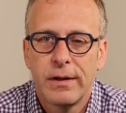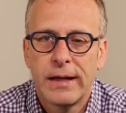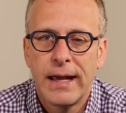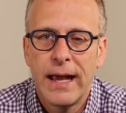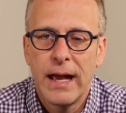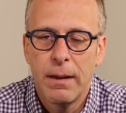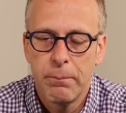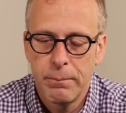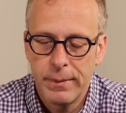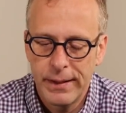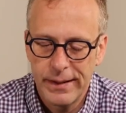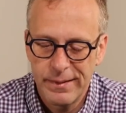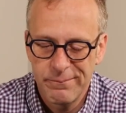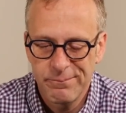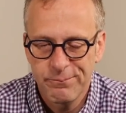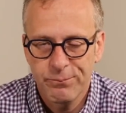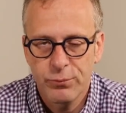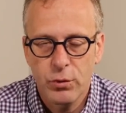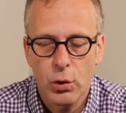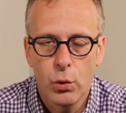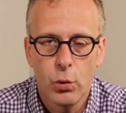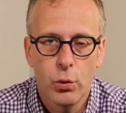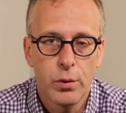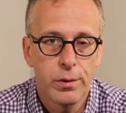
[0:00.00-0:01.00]
kept
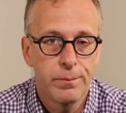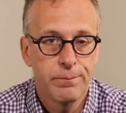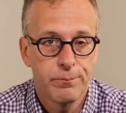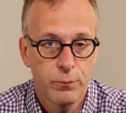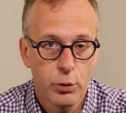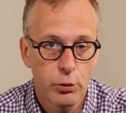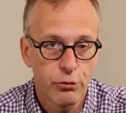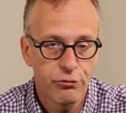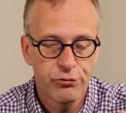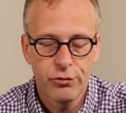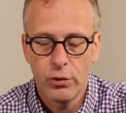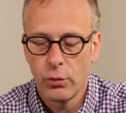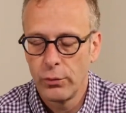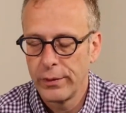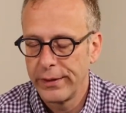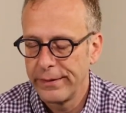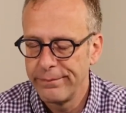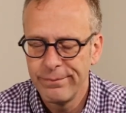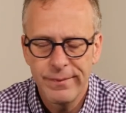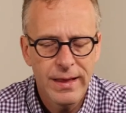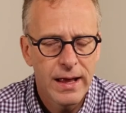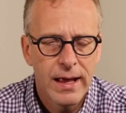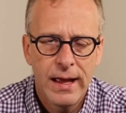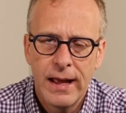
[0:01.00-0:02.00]
in or sold
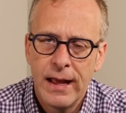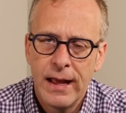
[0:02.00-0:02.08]
in.